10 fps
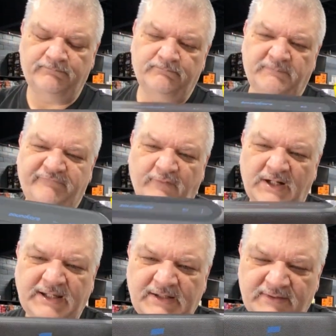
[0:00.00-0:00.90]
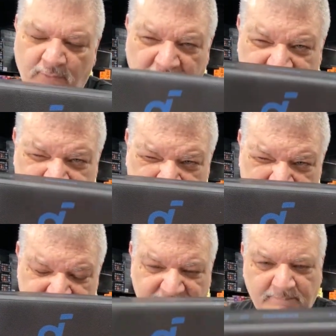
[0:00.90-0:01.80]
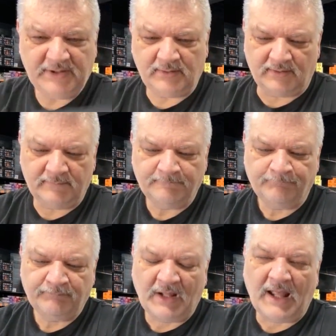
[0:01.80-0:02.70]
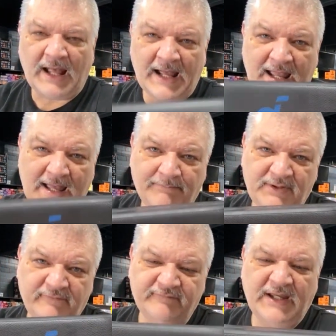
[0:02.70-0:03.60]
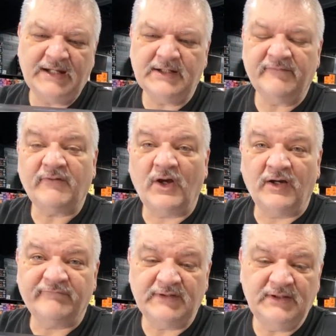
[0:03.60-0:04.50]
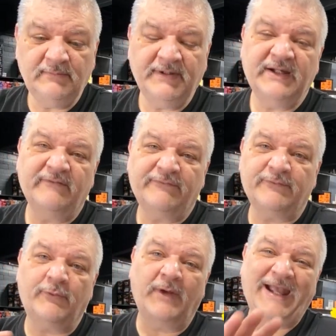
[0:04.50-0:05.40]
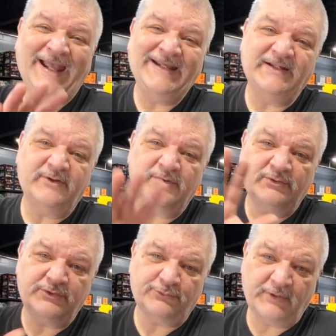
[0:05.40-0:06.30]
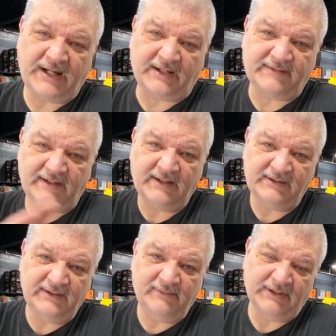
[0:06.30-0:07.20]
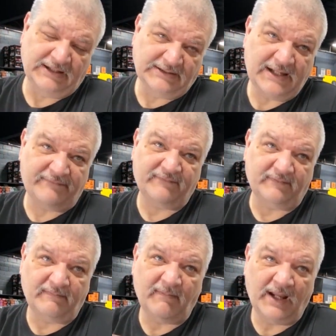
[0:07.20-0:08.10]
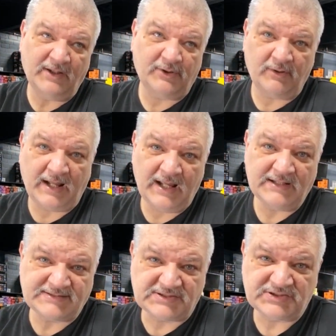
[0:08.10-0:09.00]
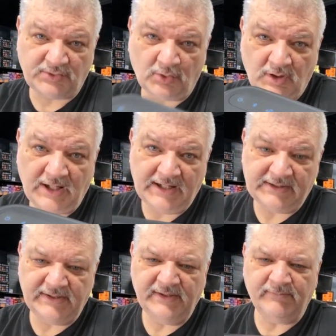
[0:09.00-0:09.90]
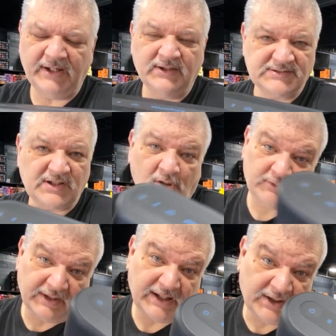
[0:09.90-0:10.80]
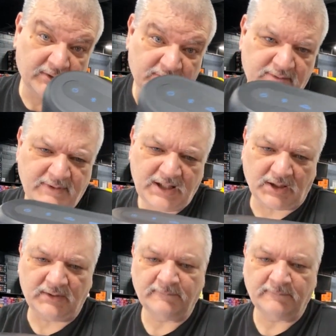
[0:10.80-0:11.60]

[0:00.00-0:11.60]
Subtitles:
before I get into what I think of this speaker, I happen to have gotten this off eBay through Anker Direct on eBay. Yes, Anker has a store on eBay, and it's called Anker Direct.